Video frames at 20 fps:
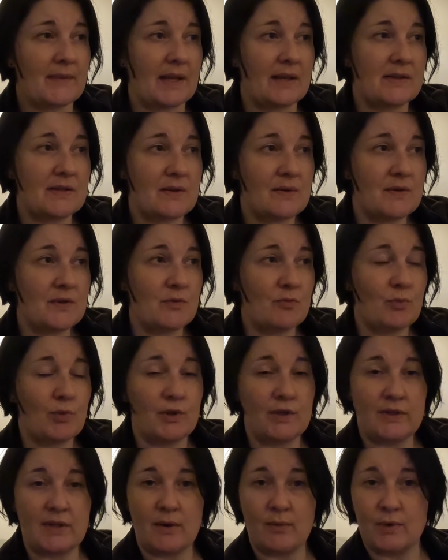So at some
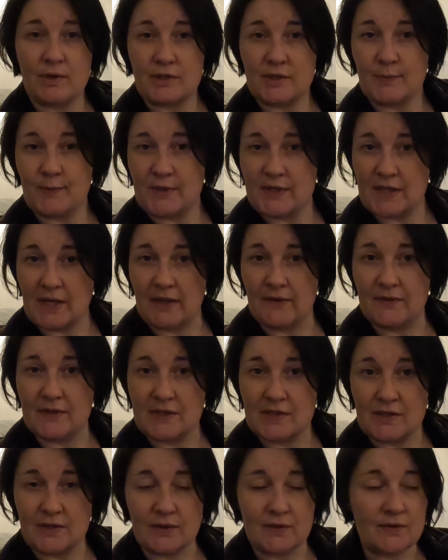point they'll want to be saving
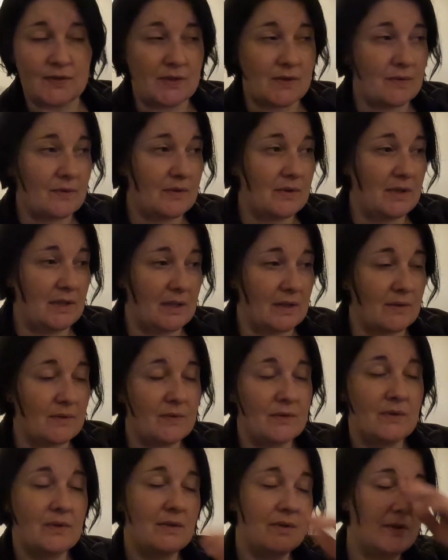stuff as, you know,
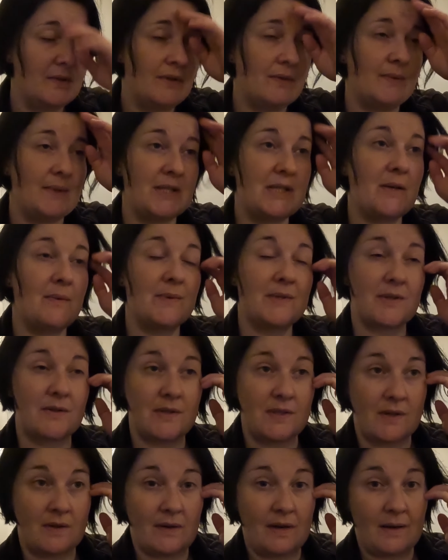I mean, Toby's got
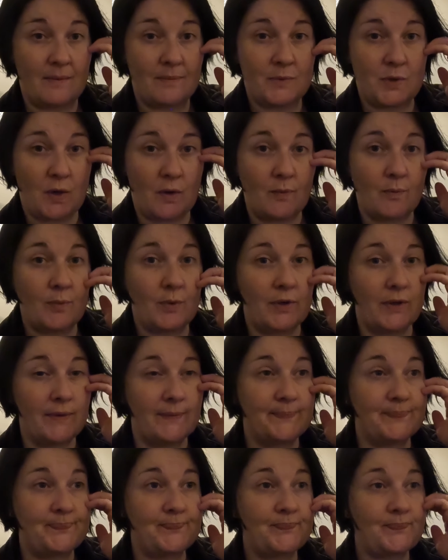his own laptop, but